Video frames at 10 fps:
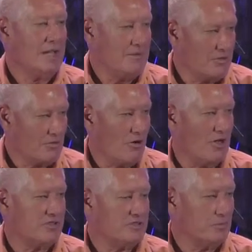came
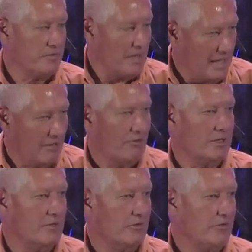across with the
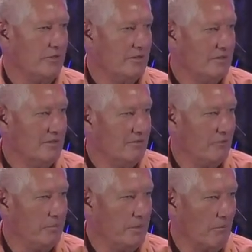arrogance
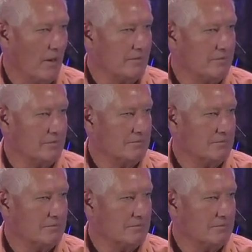of being right.